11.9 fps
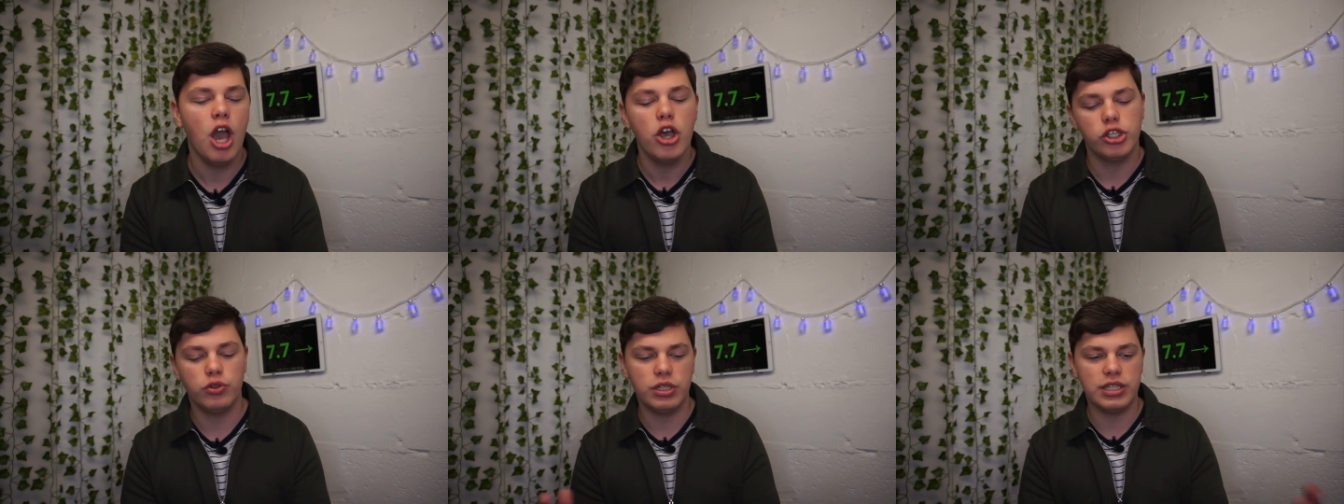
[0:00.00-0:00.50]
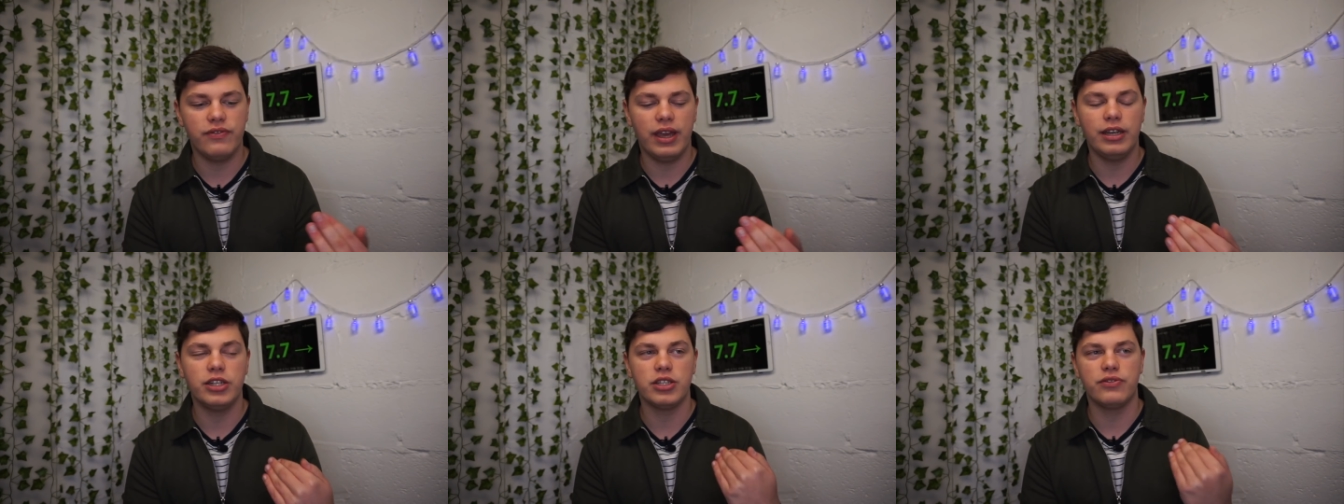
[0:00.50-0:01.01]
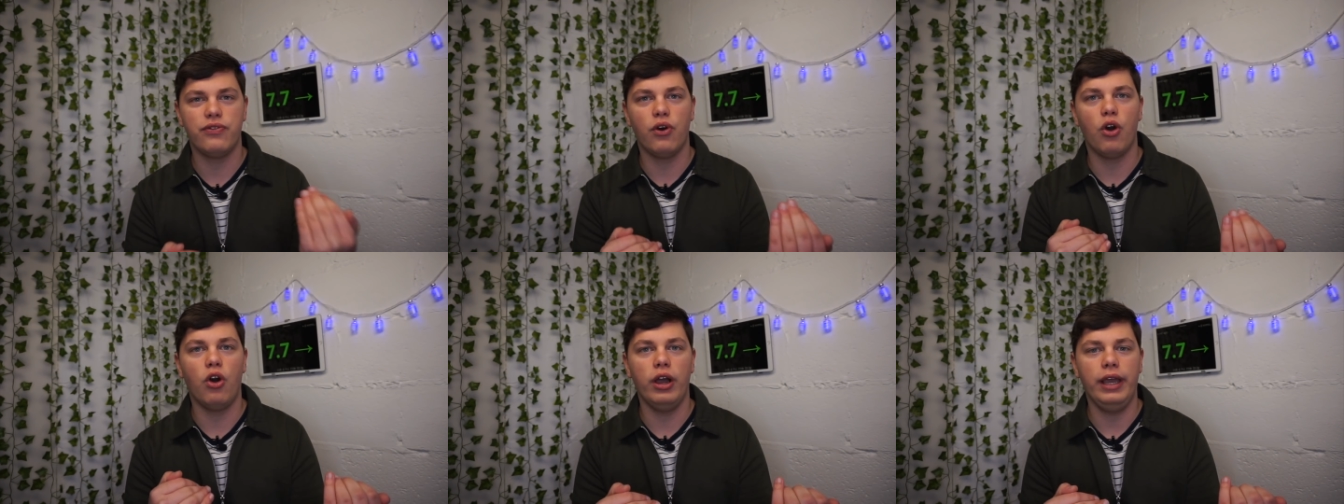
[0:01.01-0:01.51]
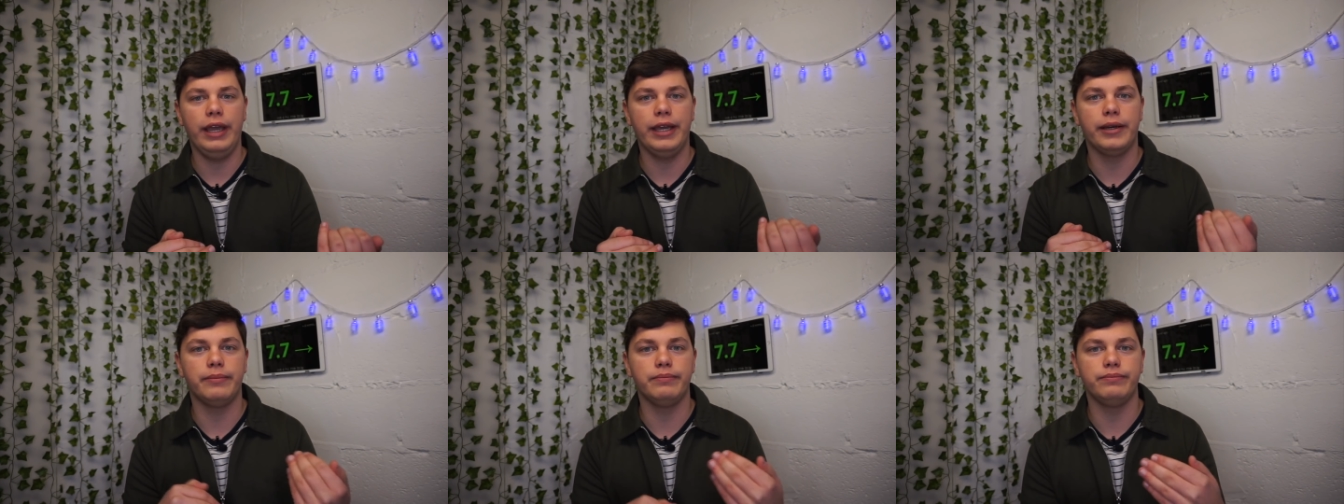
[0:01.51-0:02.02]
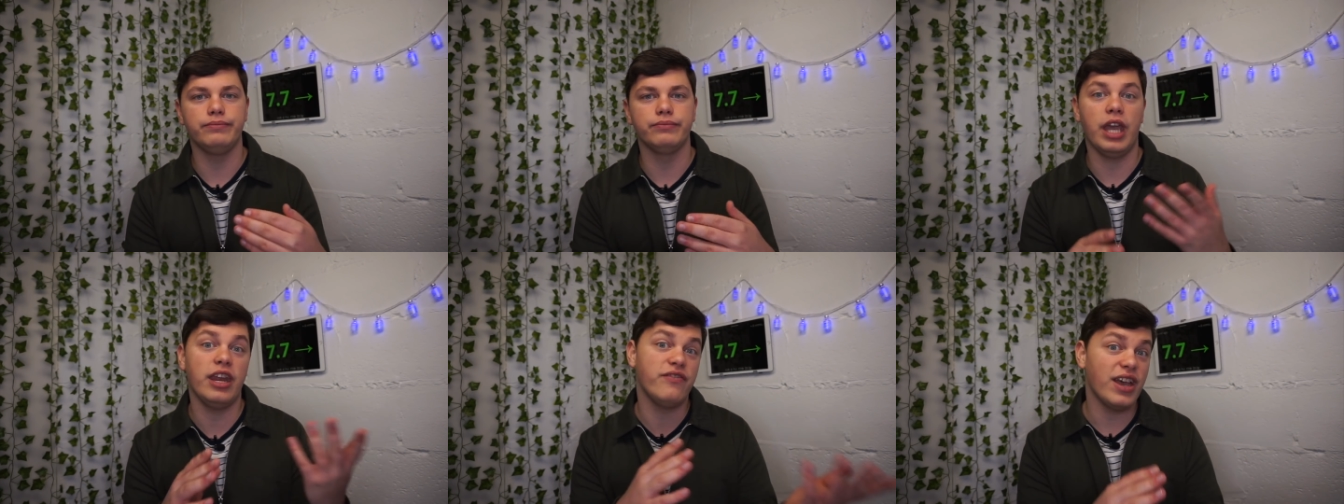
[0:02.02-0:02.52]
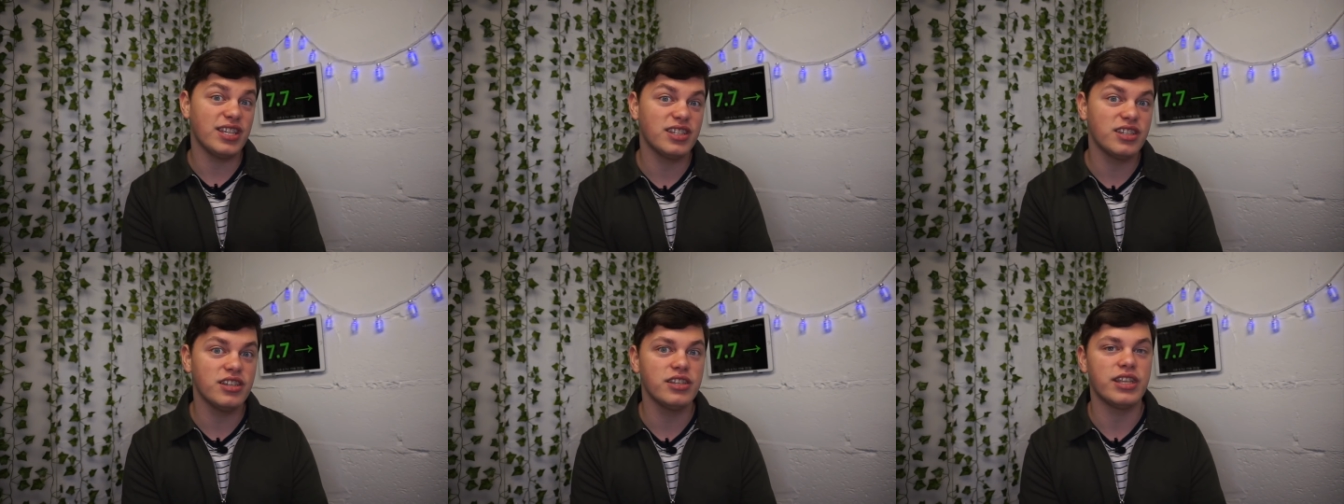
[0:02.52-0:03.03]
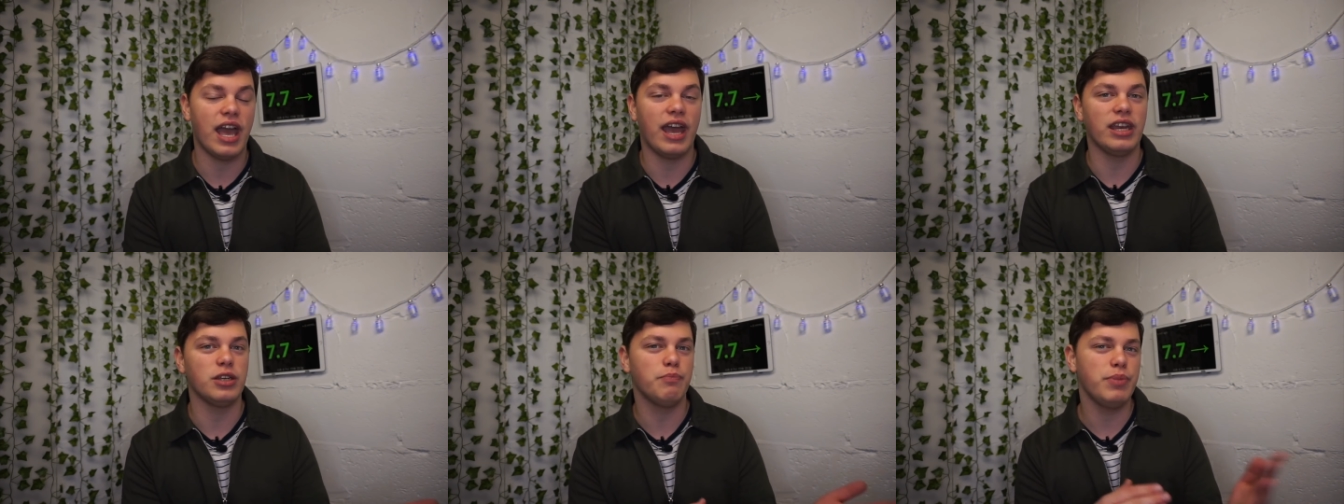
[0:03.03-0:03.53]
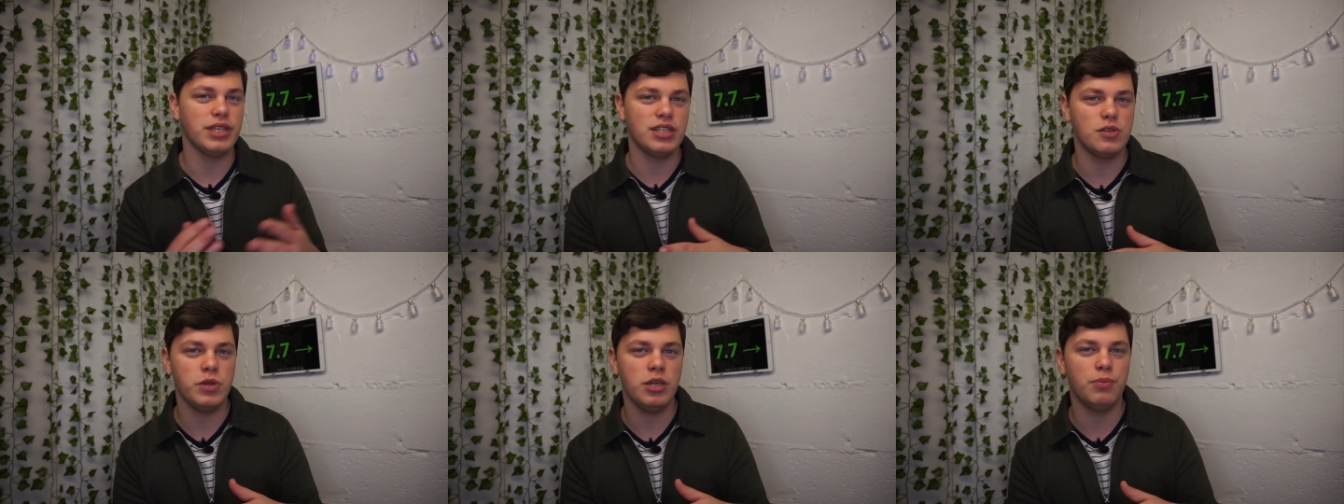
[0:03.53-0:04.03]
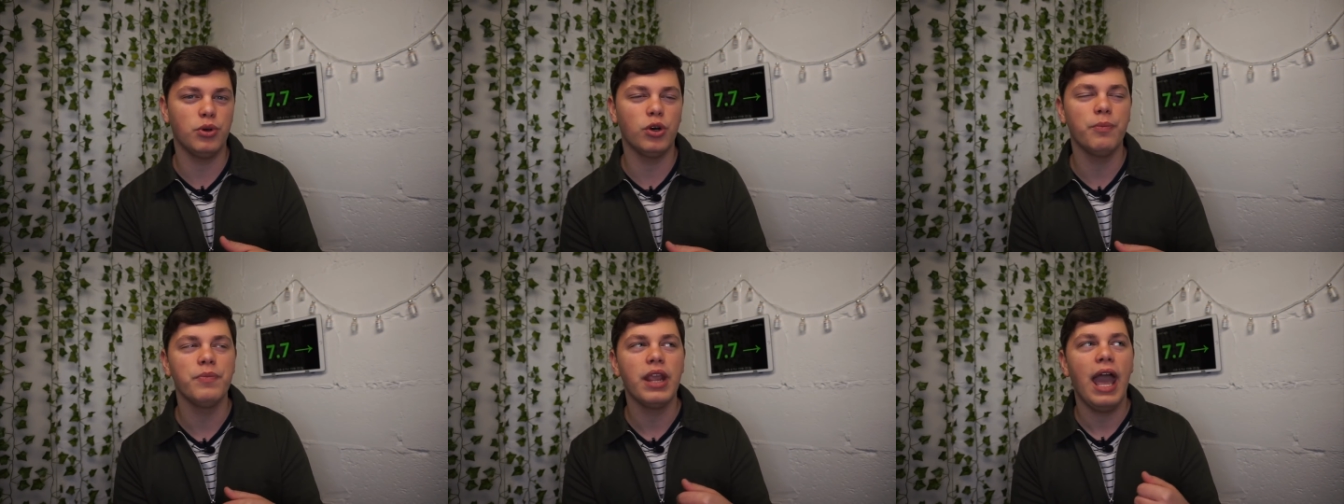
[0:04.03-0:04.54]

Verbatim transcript: So, this event is for um, investors and business people,